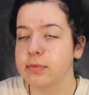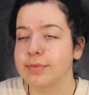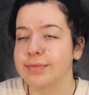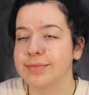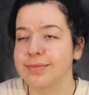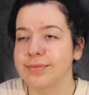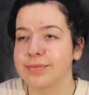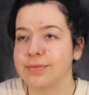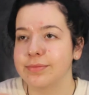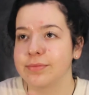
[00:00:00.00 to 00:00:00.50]

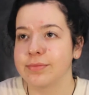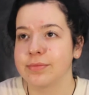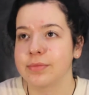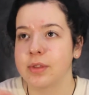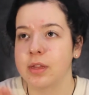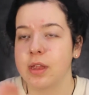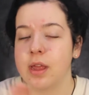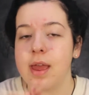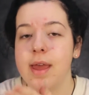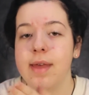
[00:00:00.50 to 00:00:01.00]
and
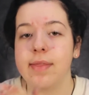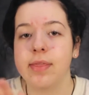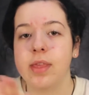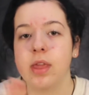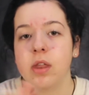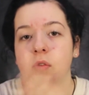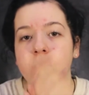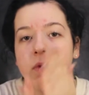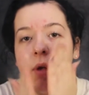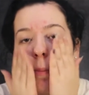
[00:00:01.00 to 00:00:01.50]

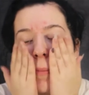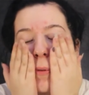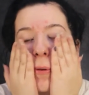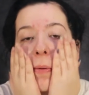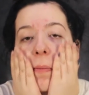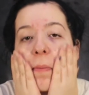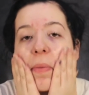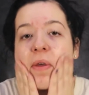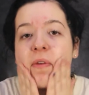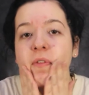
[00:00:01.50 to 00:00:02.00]
then rub it
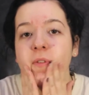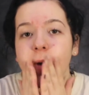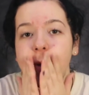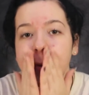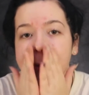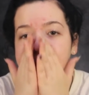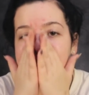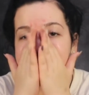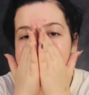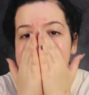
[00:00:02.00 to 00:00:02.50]
on my
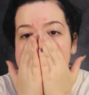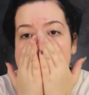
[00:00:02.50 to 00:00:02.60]
face.